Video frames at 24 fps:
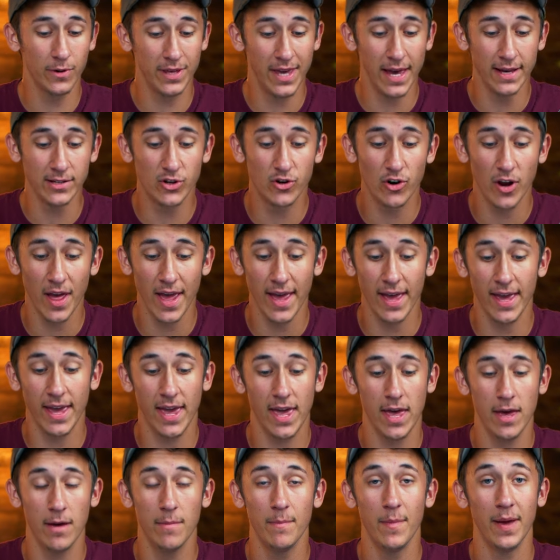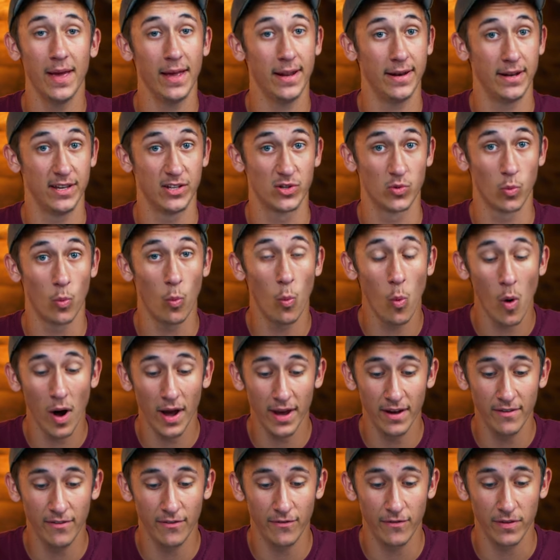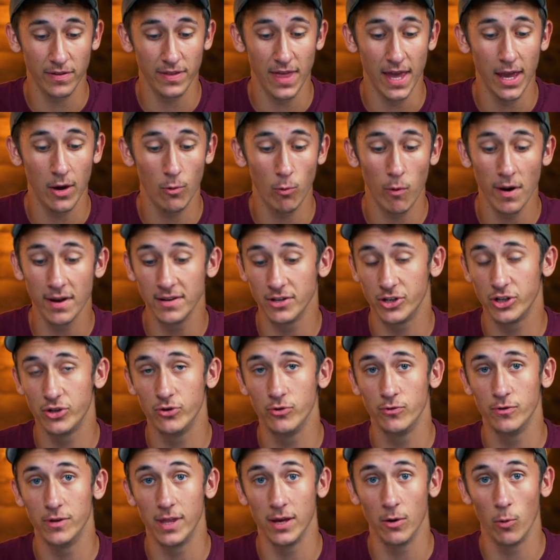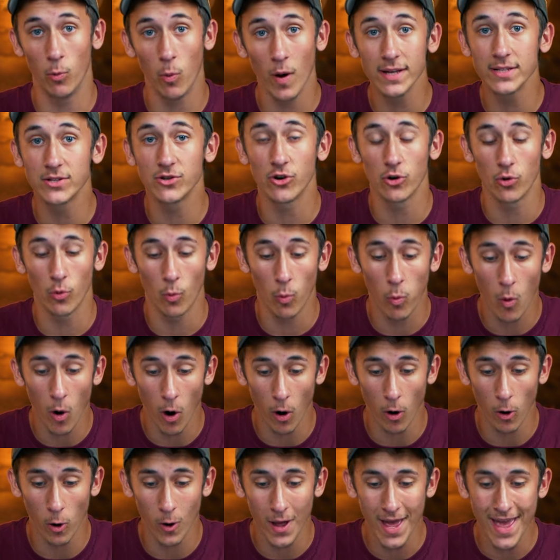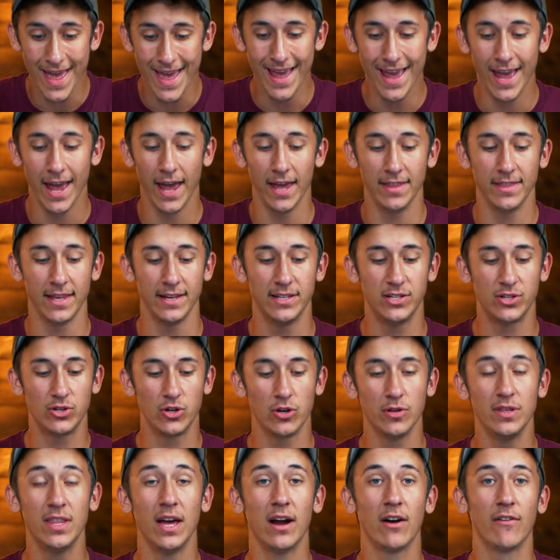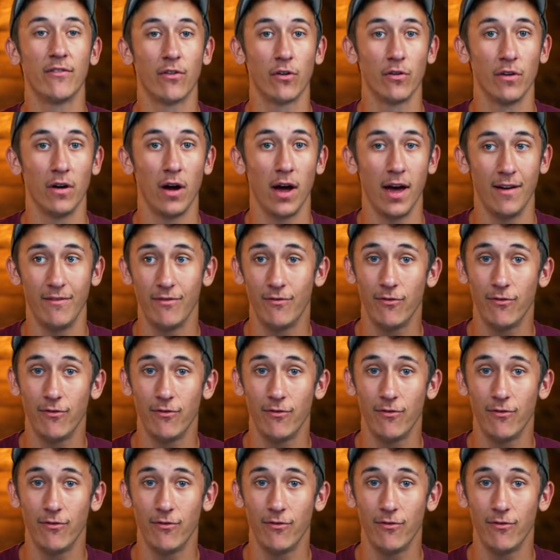yesterday, him and his wife, they went to the Western Wall and they stood there for the